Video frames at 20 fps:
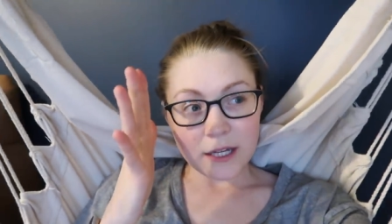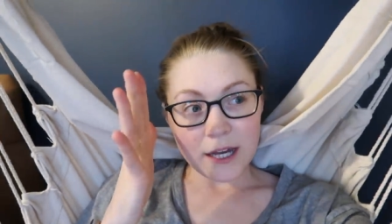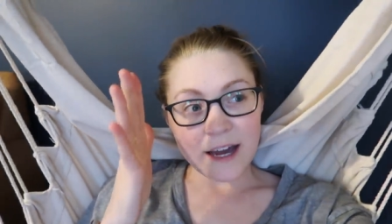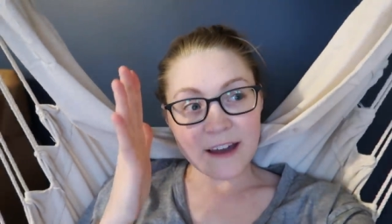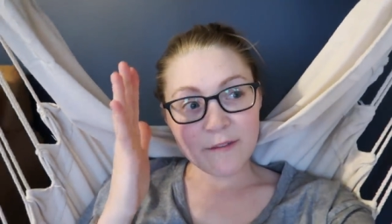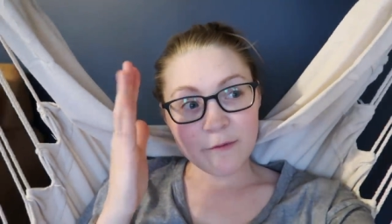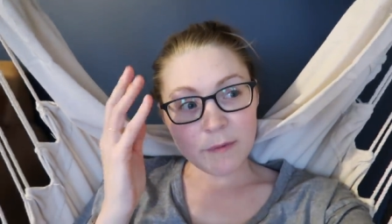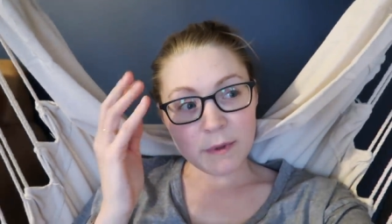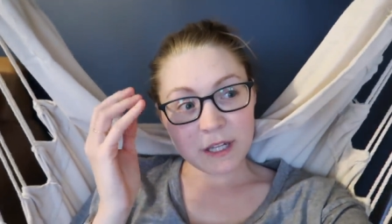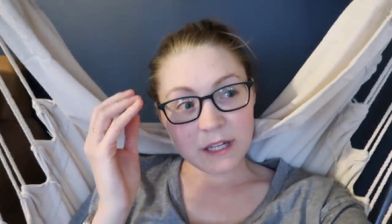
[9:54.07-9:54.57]

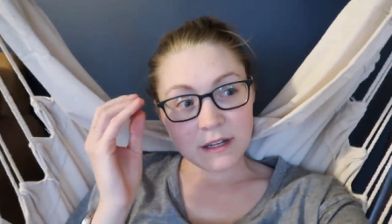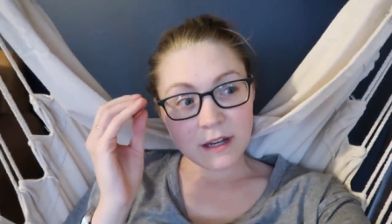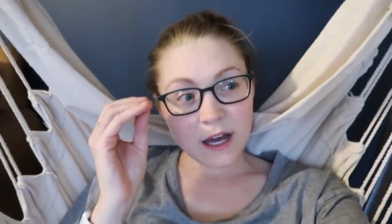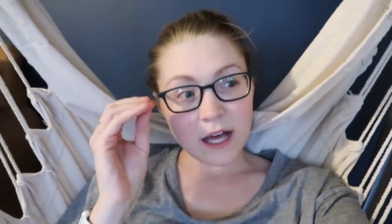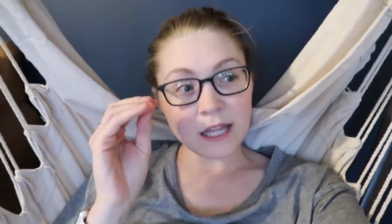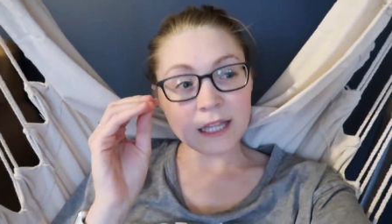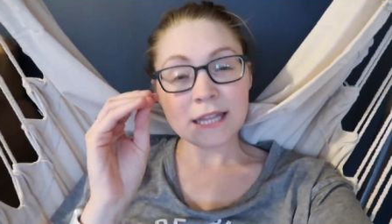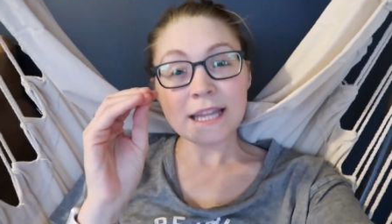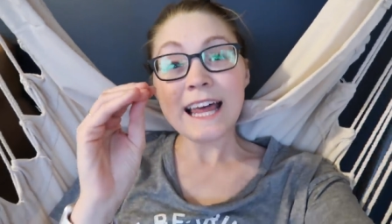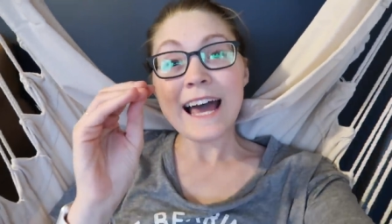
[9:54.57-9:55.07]
I've been
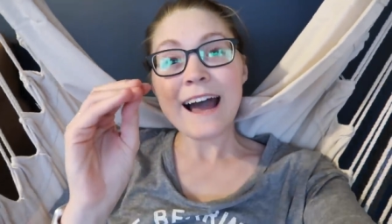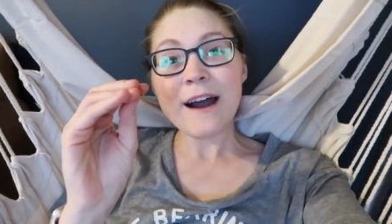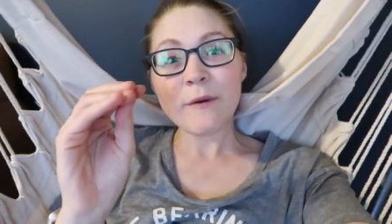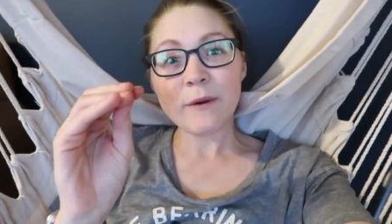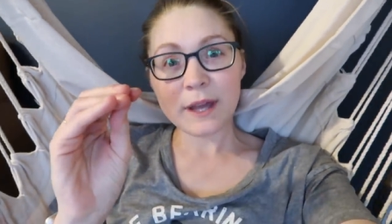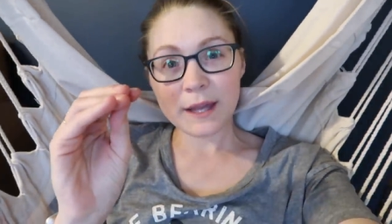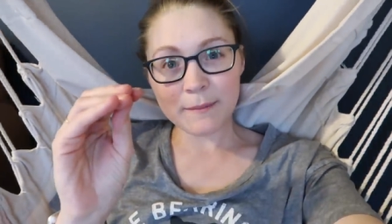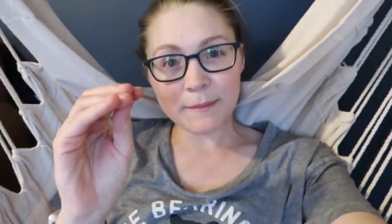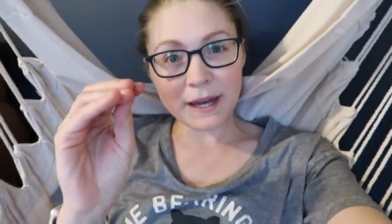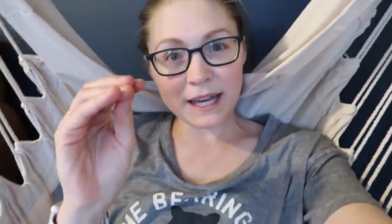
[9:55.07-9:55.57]

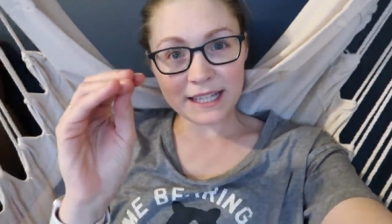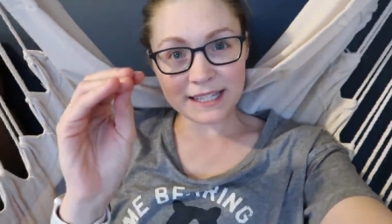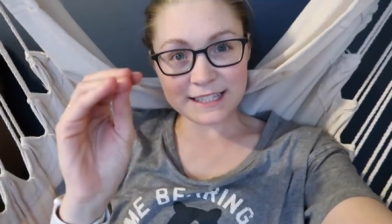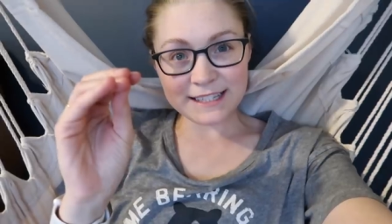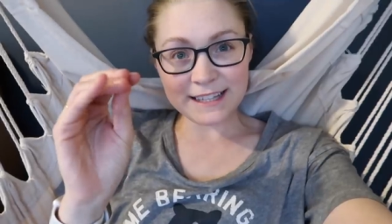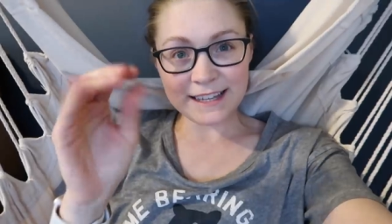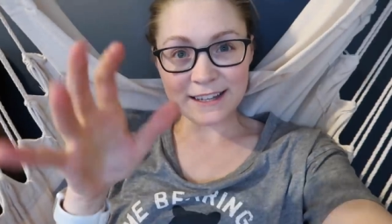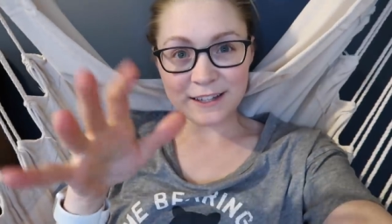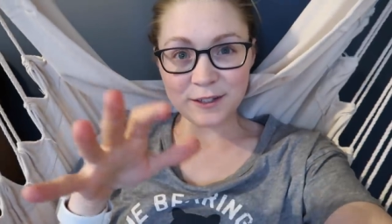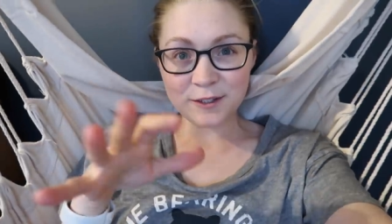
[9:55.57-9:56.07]
allowing
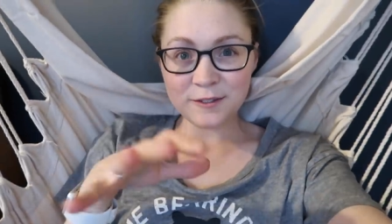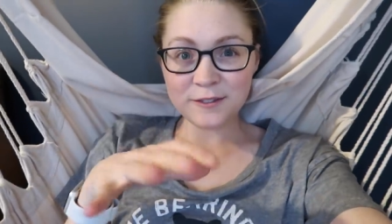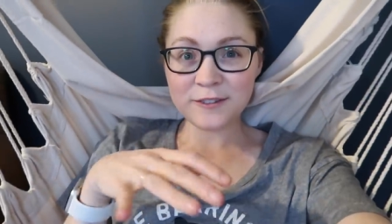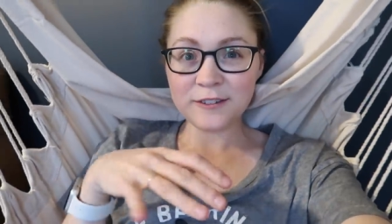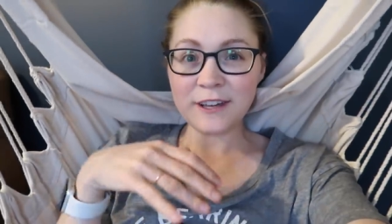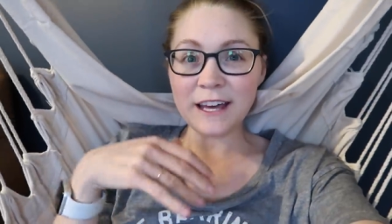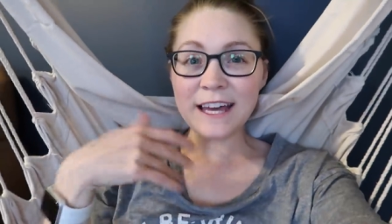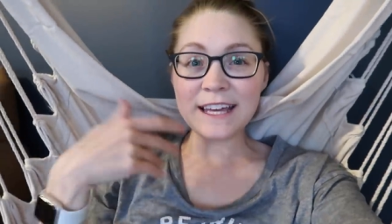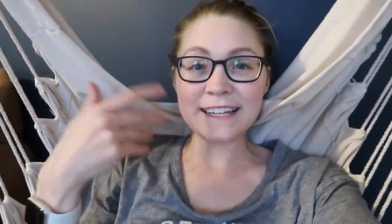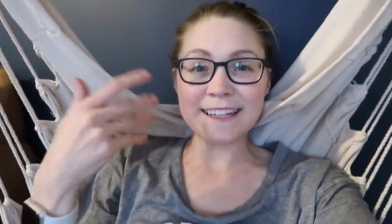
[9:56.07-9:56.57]
myself
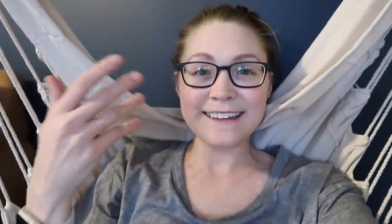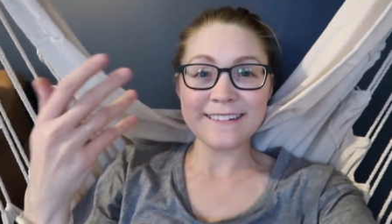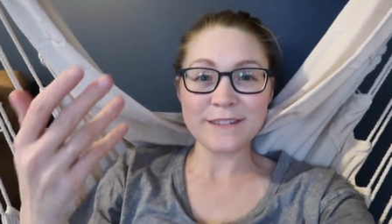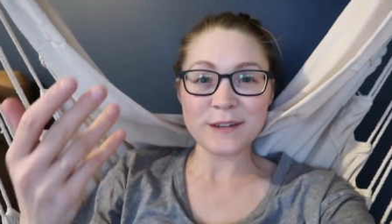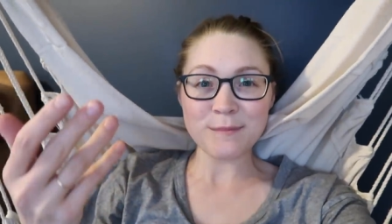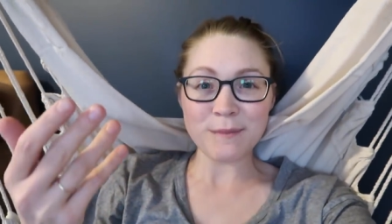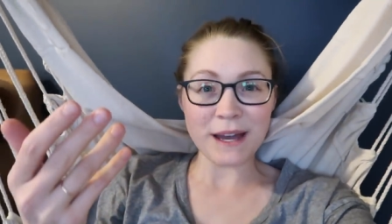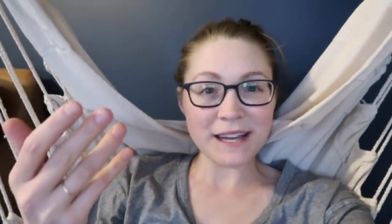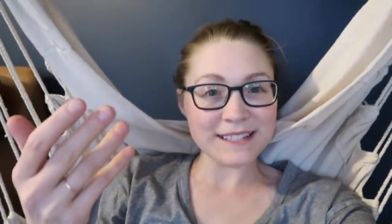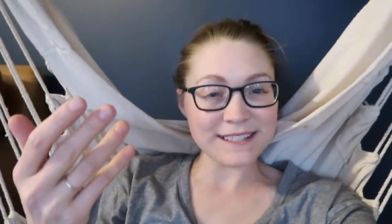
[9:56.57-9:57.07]
and
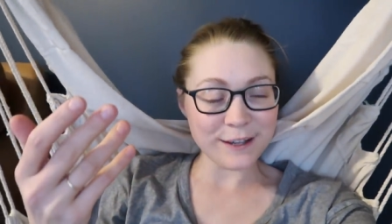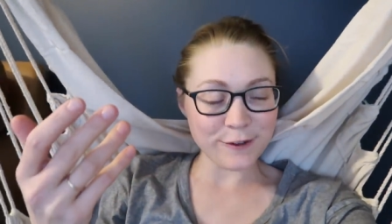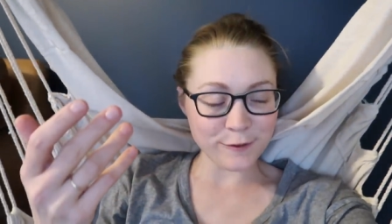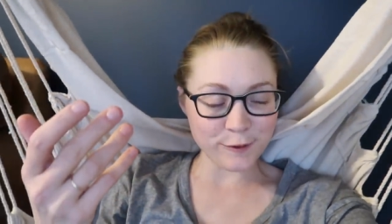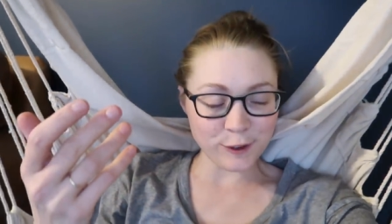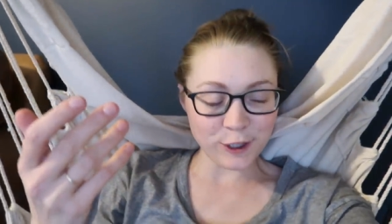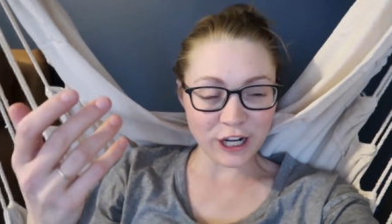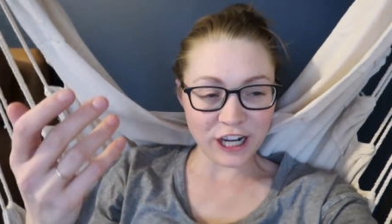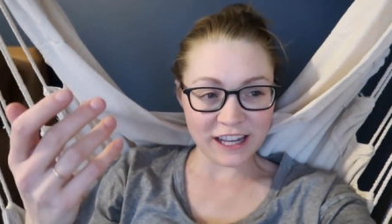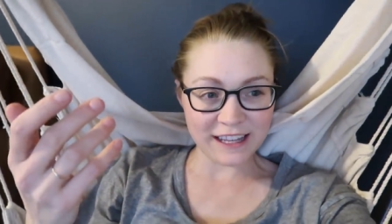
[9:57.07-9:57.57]
giving
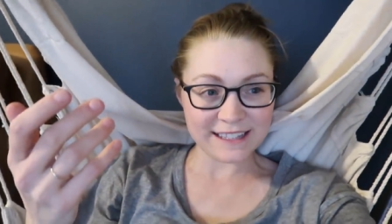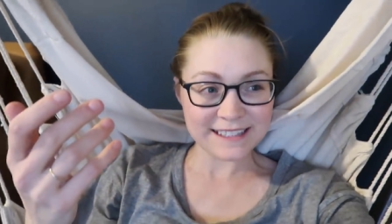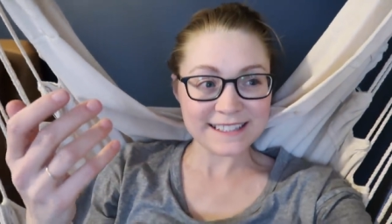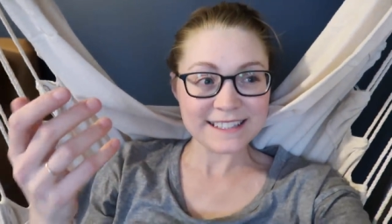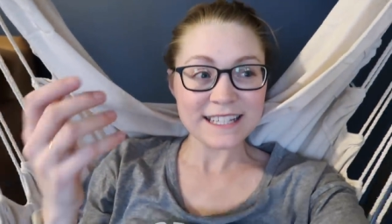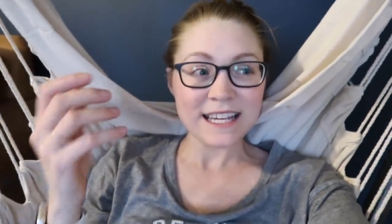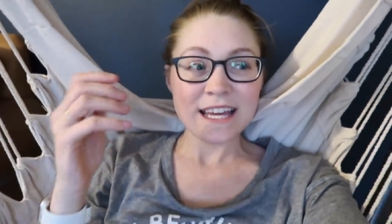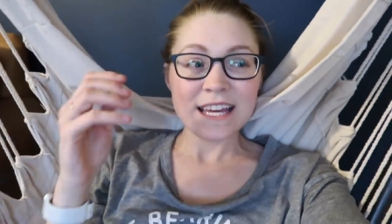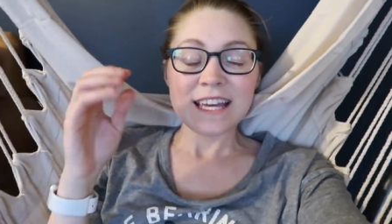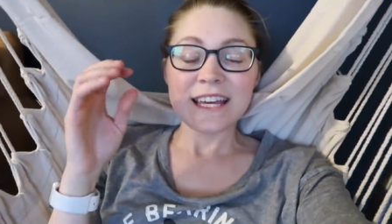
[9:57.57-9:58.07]
myself
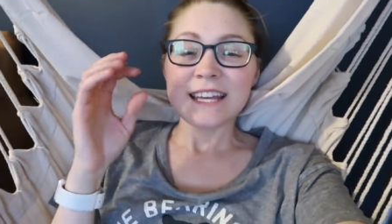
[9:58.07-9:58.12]
grace